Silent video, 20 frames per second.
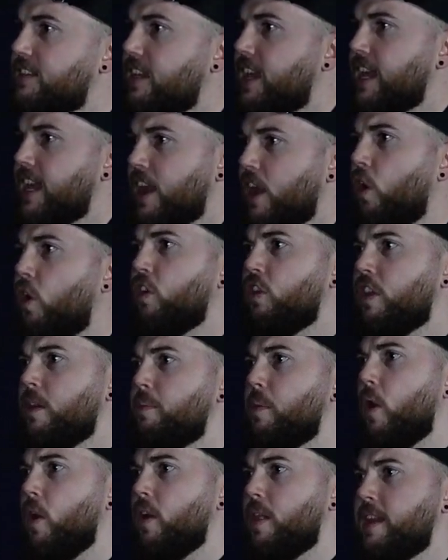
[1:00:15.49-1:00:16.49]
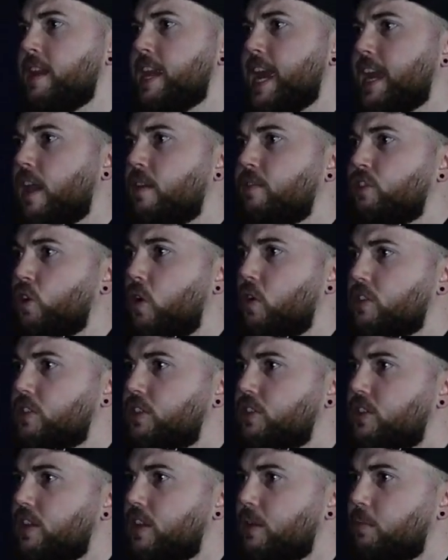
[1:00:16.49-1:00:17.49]
you need to kind of get all the all the negative
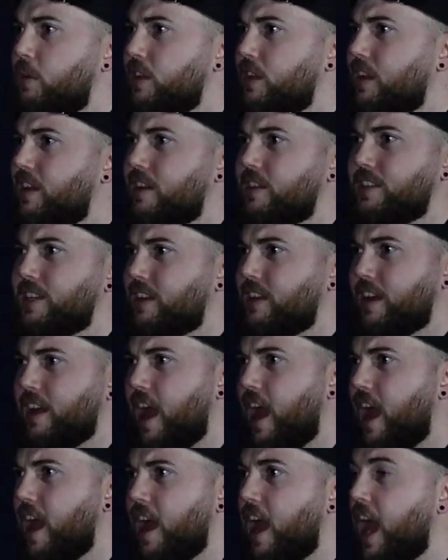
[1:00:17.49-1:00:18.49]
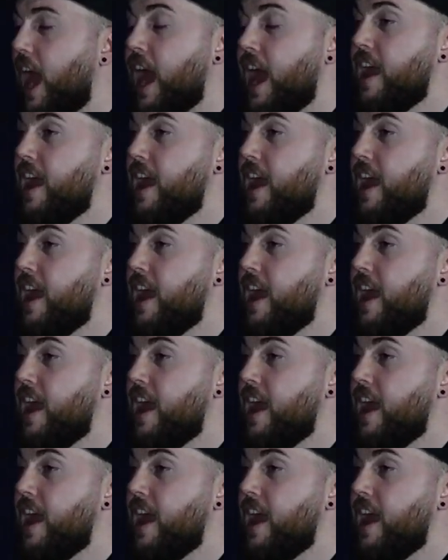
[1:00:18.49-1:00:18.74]
toxins out of the body. And I was like, what ah.